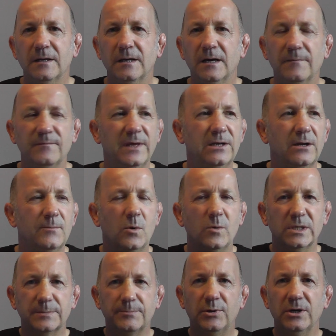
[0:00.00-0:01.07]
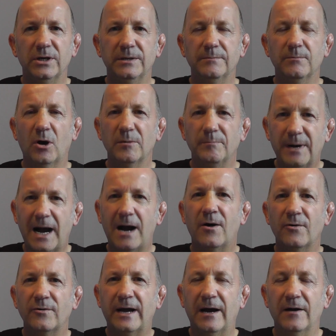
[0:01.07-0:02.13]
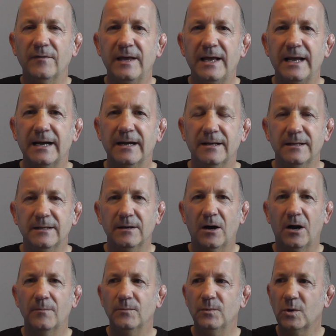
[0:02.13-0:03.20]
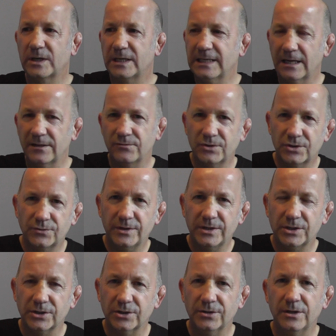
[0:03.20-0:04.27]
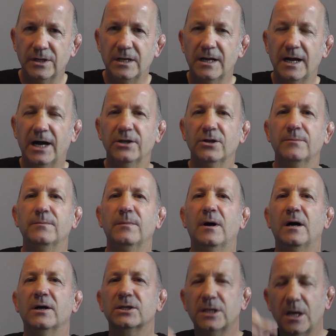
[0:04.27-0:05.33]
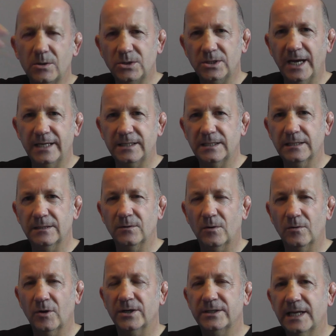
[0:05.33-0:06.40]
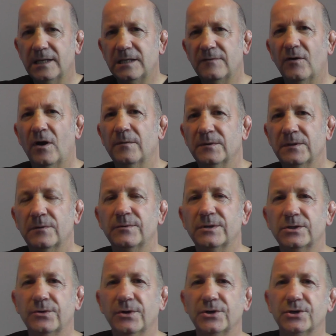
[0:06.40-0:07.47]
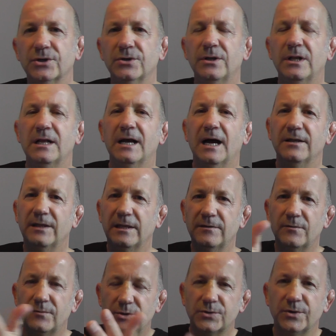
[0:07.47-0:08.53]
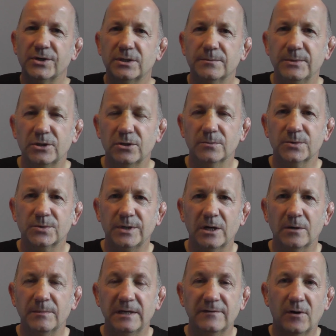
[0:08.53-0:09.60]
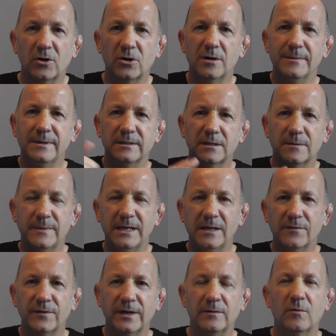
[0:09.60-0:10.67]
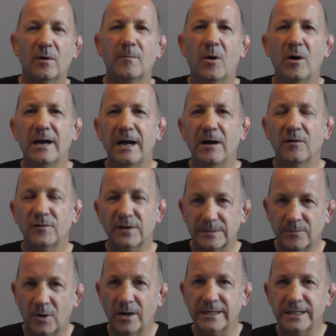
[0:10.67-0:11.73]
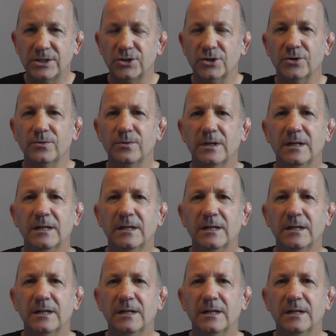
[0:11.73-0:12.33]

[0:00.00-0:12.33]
then I'm always putting my power out there. I'm looking at the restriction and I'm associating or identifying with the restriction, and then the restriction becomes real. But if I come into me and think, well, my health is my issue,